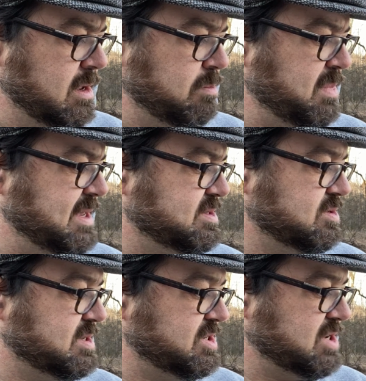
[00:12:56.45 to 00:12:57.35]

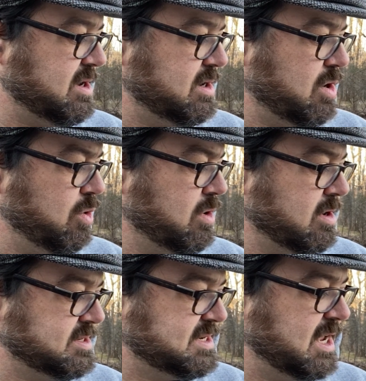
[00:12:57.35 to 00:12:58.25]
Measles, he shouted.
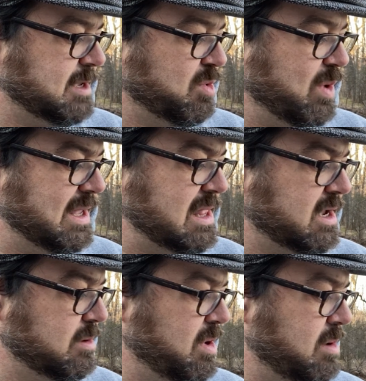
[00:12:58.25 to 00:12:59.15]
Hogards, take him away,
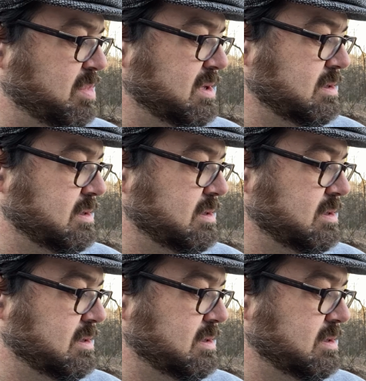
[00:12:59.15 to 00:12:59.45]
lock him up.